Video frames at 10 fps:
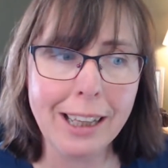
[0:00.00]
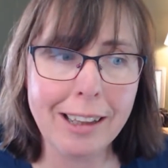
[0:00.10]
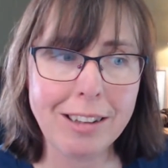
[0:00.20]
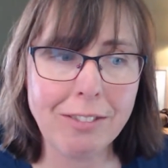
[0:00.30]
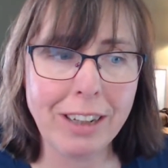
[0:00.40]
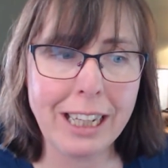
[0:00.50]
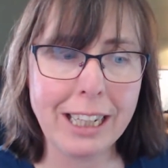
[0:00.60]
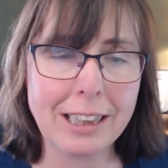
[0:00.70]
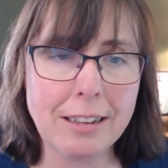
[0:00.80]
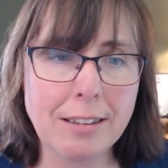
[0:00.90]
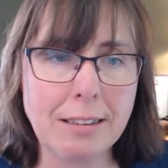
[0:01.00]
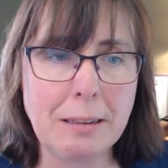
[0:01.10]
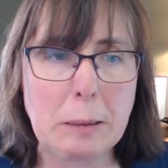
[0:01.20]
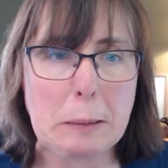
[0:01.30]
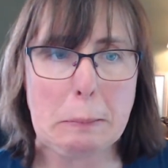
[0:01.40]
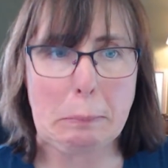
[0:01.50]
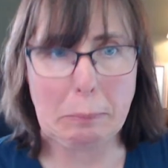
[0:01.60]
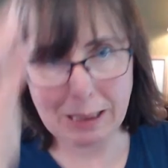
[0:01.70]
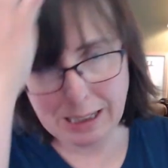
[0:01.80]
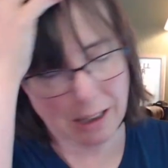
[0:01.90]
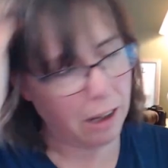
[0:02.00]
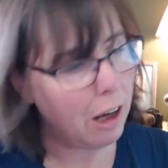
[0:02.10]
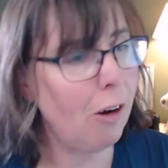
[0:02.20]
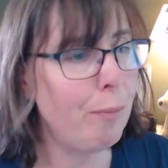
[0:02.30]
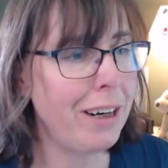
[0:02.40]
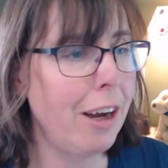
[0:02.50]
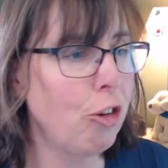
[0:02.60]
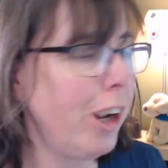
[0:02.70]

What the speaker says: Let's see if I can get this. Oh my gosh, I